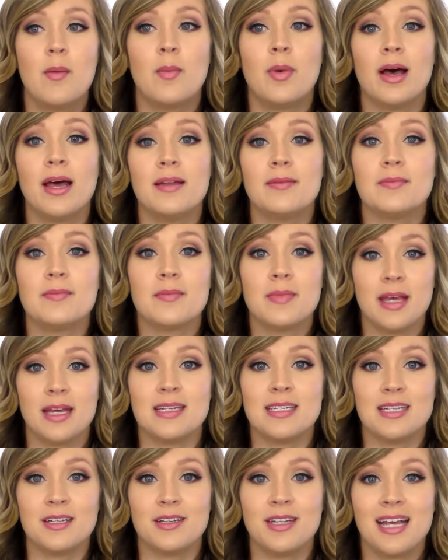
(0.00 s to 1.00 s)
But
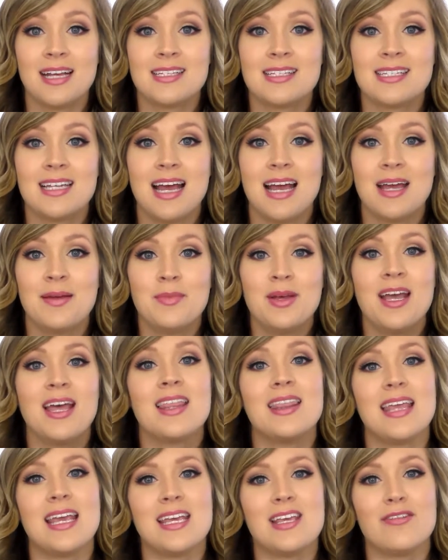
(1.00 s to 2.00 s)
until next time,
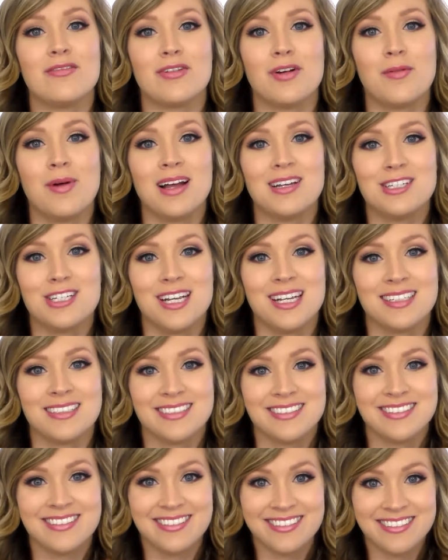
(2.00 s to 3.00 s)
thank you for watching.